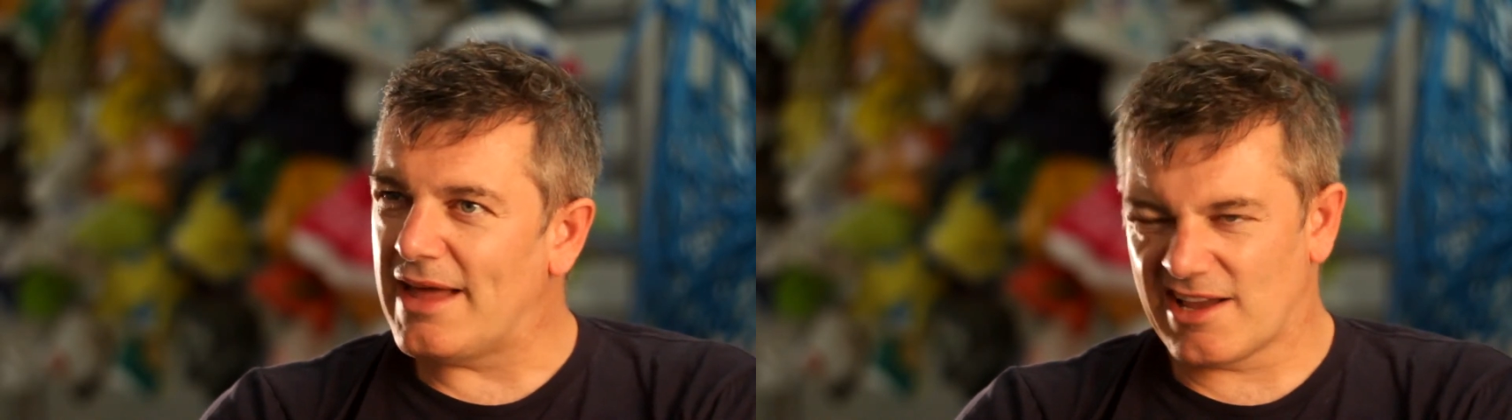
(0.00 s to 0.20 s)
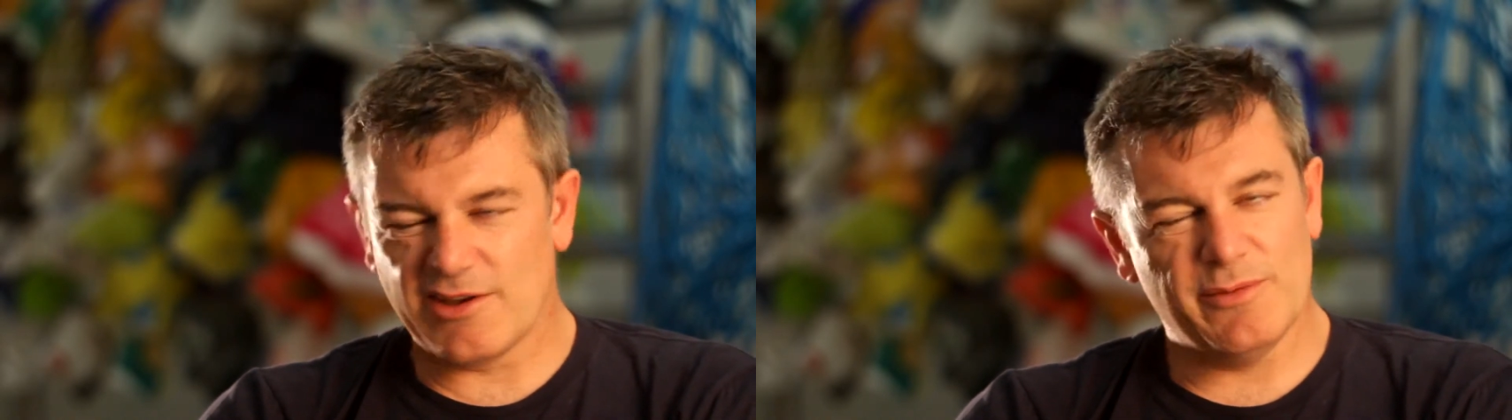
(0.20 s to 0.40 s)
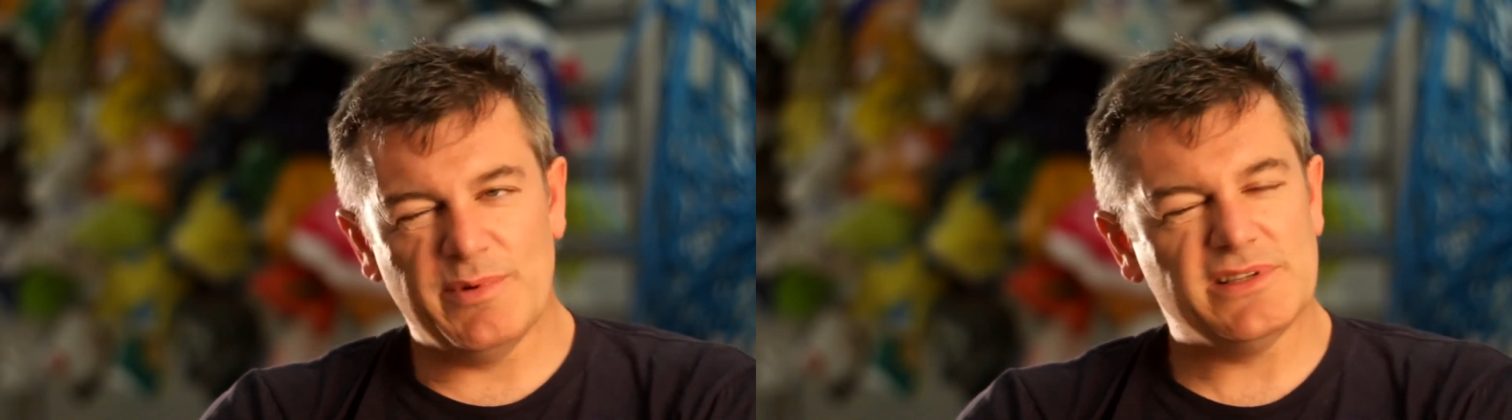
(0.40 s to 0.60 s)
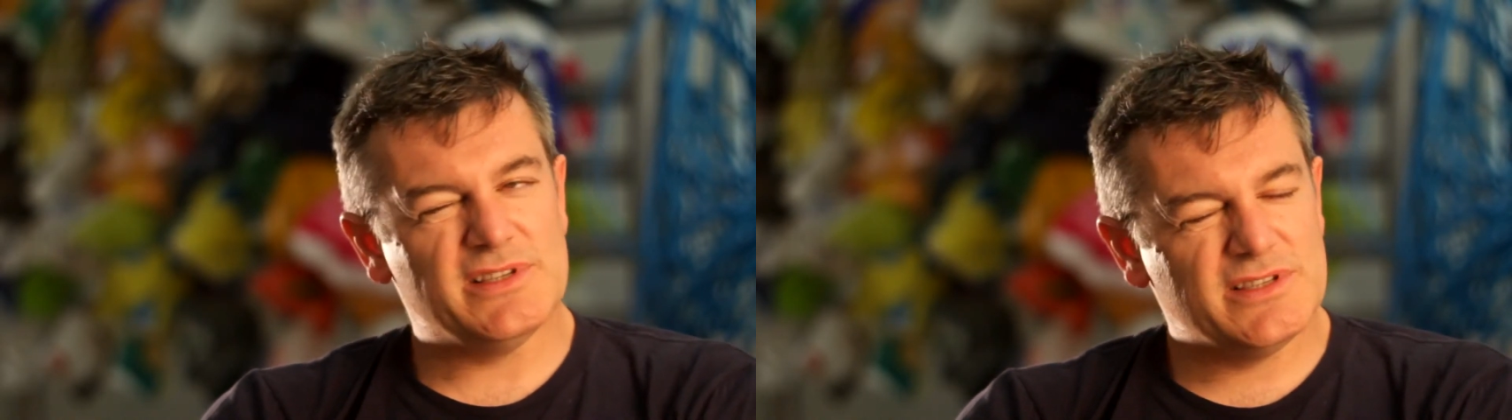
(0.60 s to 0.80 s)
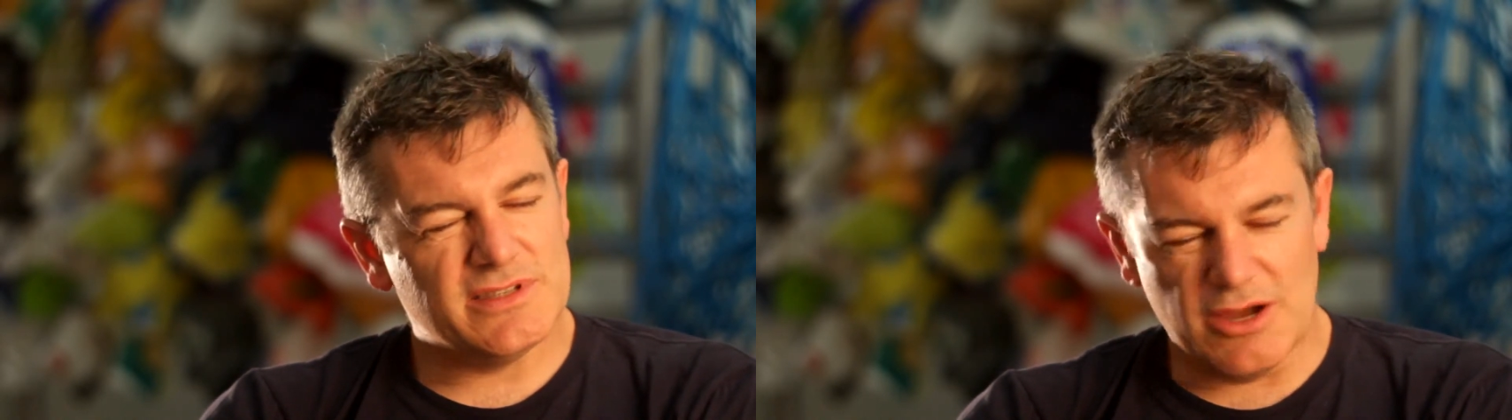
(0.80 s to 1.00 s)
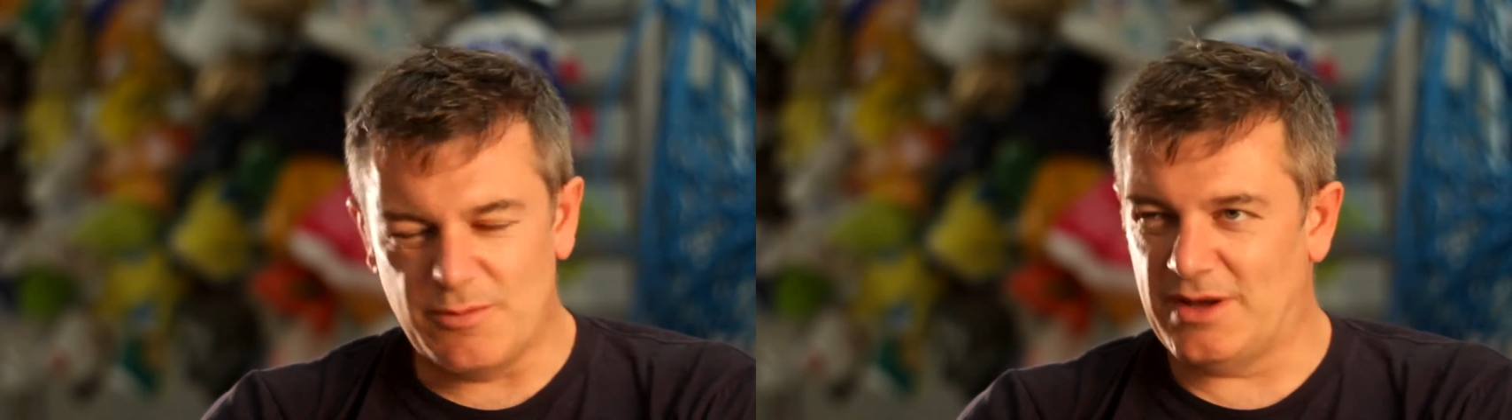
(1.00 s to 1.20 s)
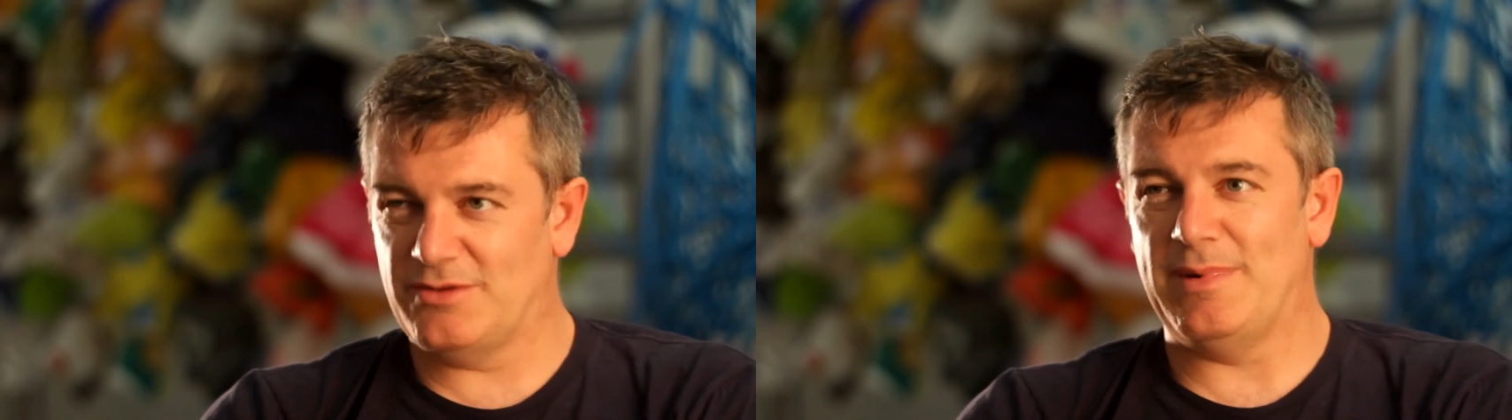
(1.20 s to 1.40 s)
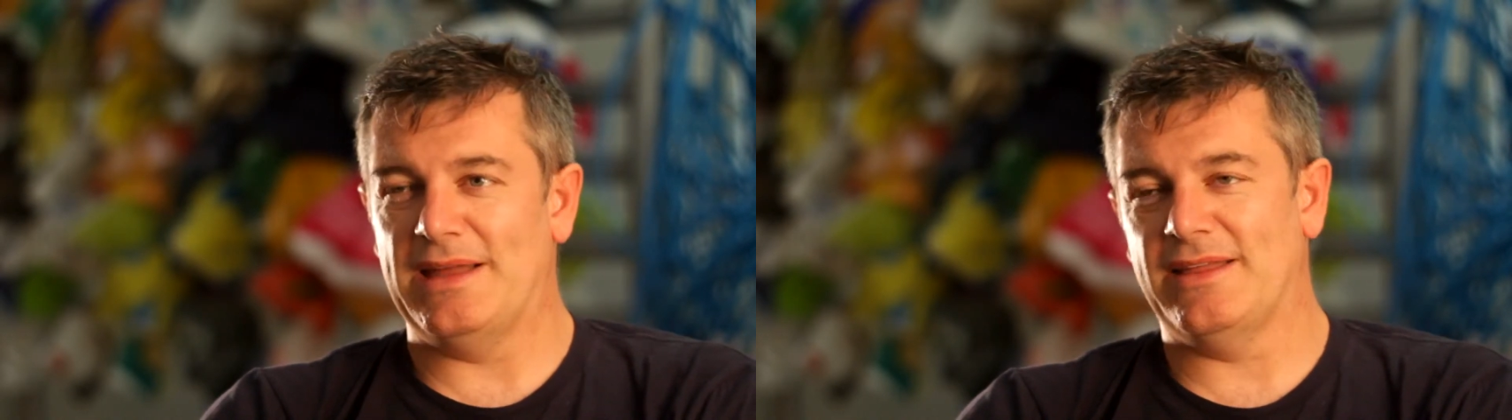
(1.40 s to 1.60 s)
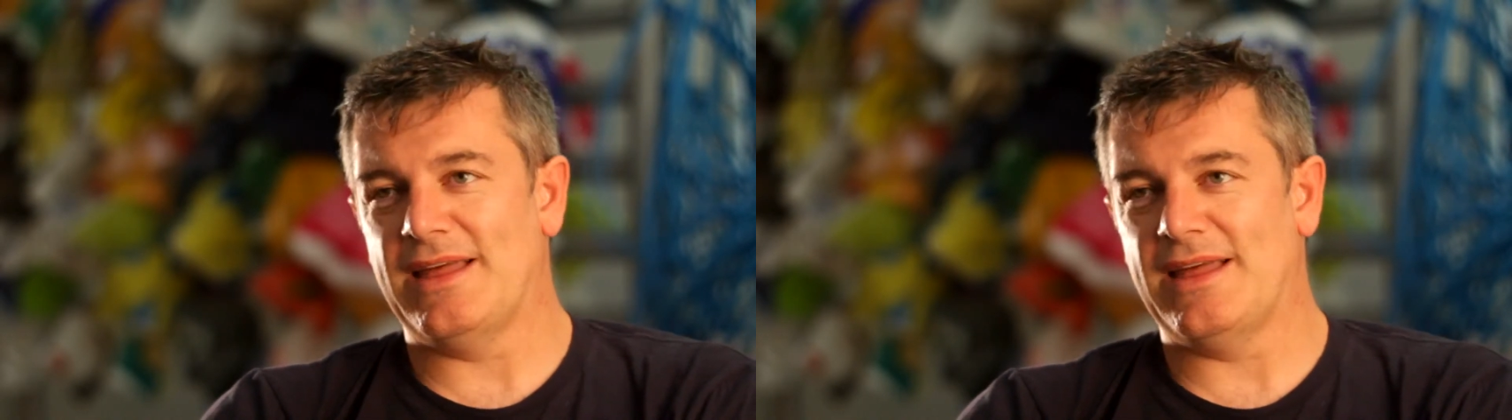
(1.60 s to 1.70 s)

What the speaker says: That could have been so much better.